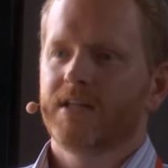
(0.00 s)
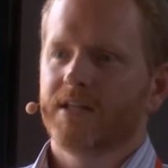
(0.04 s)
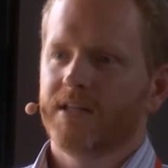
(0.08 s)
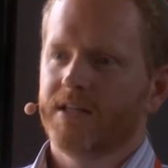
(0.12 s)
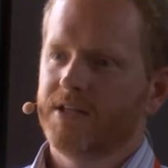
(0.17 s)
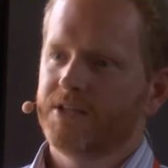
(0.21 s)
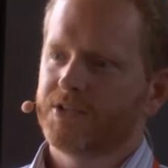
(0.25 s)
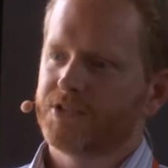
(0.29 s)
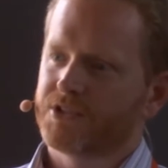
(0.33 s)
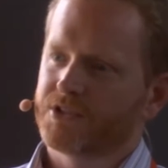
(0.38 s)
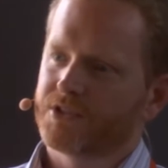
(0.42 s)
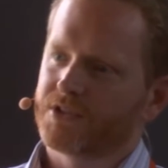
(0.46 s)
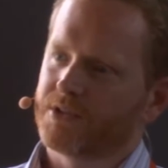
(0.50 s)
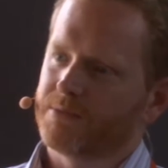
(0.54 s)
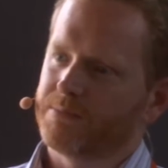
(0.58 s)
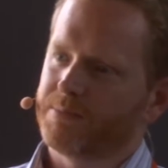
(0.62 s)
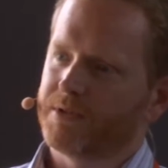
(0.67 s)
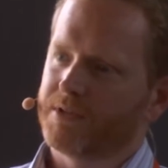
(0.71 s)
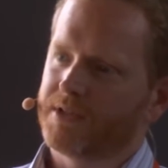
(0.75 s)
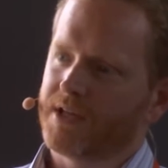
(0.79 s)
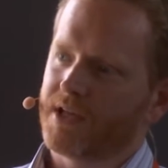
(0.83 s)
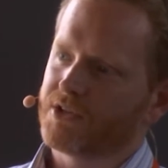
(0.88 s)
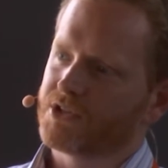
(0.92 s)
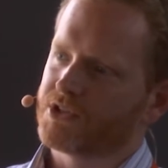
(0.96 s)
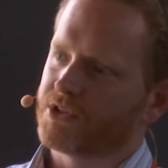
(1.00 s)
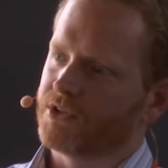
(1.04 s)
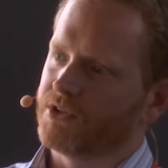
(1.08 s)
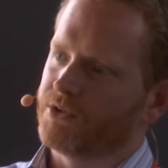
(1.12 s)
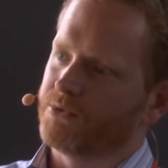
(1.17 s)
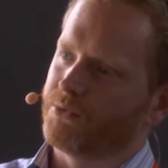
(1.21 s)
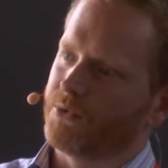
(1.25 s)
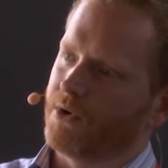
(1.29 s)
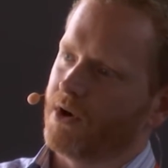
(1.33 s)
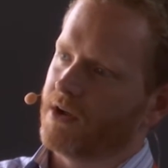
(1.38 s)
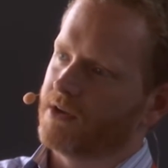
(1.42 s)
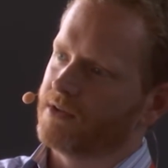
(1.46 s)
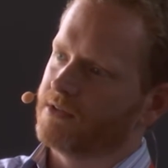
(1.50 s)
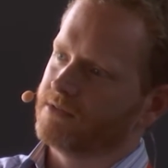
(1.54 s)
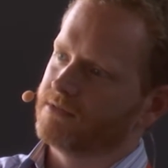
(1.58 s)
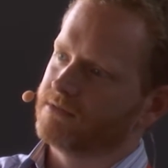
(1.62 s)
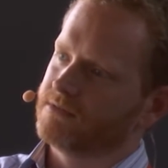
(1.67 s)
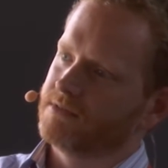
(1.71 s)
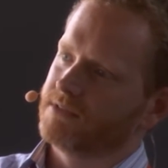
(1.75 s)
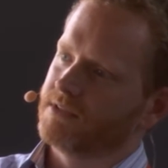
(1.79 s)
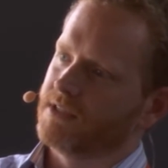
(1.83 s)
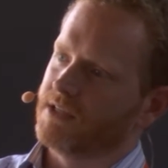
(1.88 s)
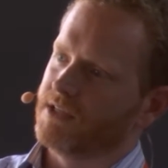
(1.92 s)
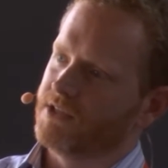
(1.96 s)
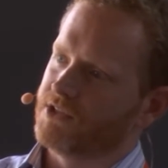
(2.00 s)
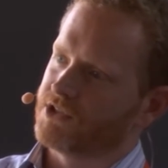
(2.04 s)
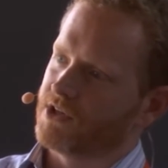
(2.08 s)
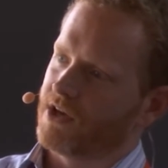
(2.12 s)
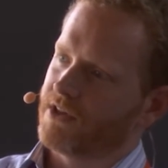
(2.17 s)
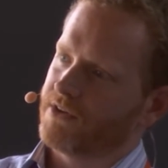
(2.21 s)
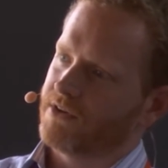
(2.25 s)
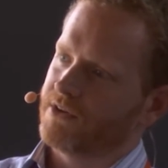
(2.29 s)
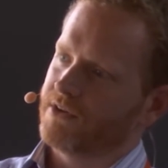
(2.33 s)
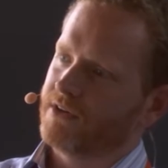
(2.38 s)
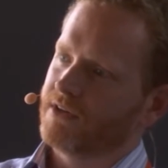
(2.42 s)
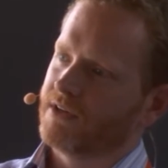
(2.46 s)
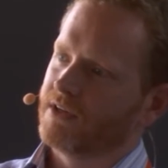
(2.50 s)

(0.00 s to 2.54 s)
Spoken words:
Each can potentially run each other